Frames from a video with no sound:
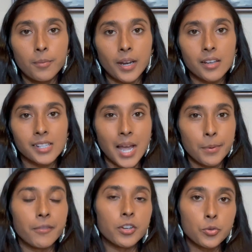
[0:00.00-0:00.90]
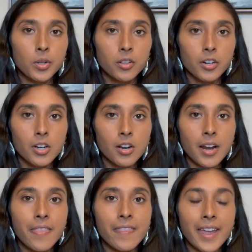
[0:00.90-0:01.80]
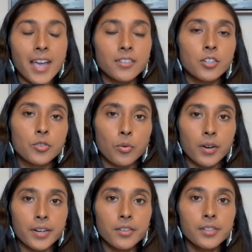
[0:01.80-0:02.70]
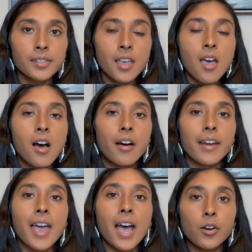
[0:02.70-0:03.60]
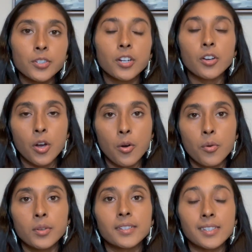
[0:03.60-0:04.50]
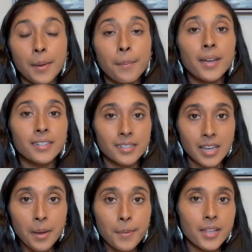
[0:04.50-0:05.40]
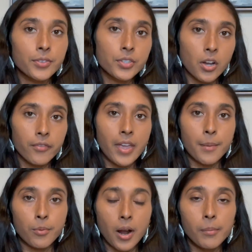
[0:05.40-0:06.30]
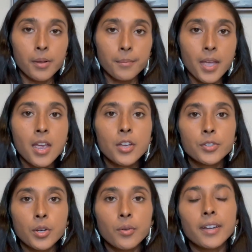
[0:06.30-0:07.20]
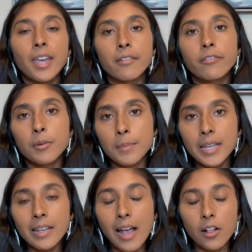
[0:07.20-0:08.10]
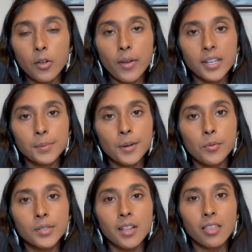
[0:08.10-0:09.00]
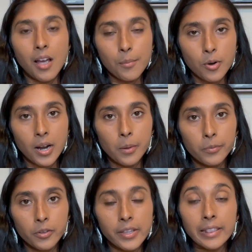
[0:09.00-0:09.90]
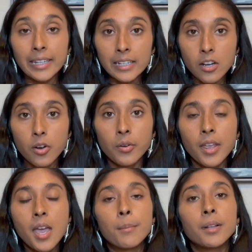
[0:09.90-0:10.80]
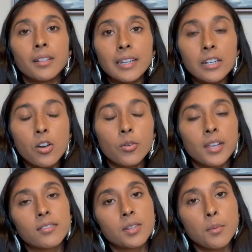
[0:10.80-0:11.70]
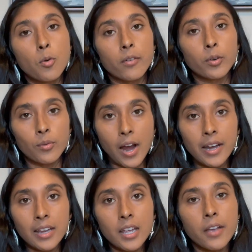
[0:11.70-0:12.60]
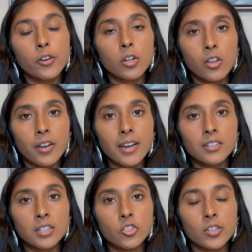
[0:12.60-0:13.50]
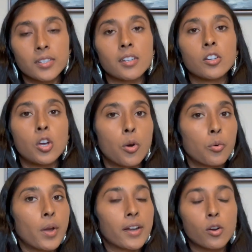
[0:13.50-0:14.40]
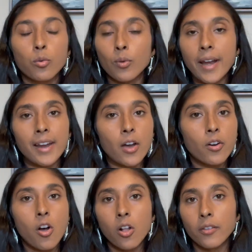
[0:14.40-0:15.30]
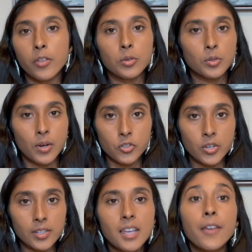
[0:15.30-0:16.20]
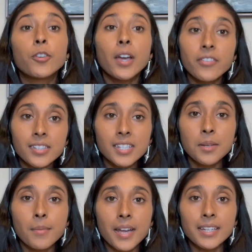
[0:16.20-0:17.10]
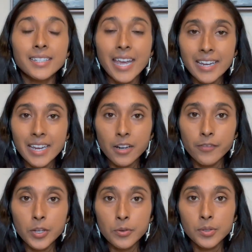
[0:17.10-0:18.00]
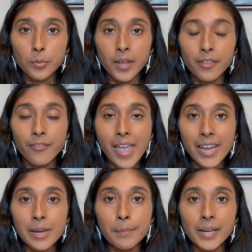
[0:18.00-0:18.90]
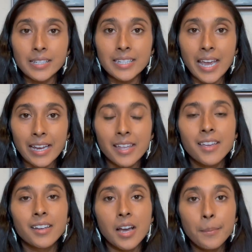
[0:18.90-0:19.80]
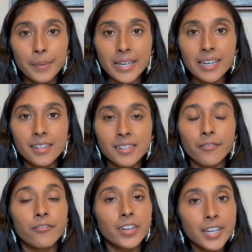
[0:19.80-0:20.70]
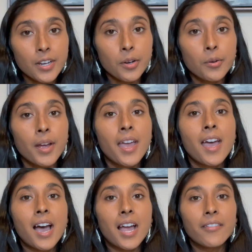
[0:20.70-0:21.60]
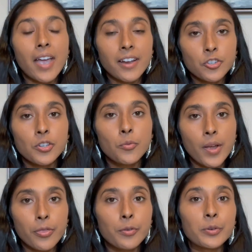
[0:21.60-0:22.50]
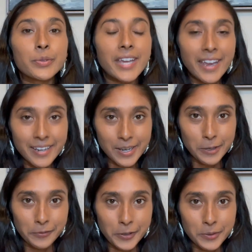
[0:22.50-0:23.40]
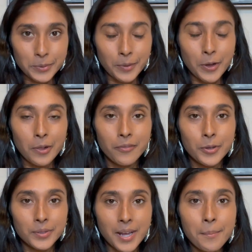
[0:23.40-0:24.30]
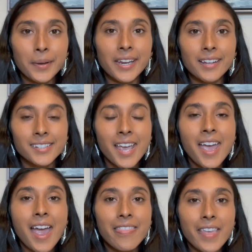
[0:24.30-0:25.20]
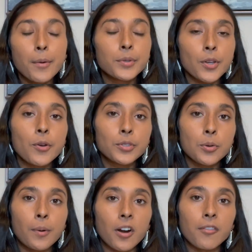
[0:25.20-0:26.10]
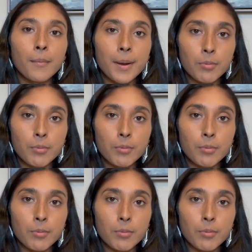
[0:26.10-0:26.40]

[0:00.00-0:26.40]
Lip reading: because I'm a visual learner and they had tutorials on how to go step by step and solve that problem. So again, for me, AlgoExpert was a lot more helpful than LeetCode, but LeetCode gives you more variety if you're looking to just go and crank out all of those questions. If you haven't seen my 10 interviews with FAANG and big tech companies video, I actually went through 10 interviews with all of those companies, and that was also part of my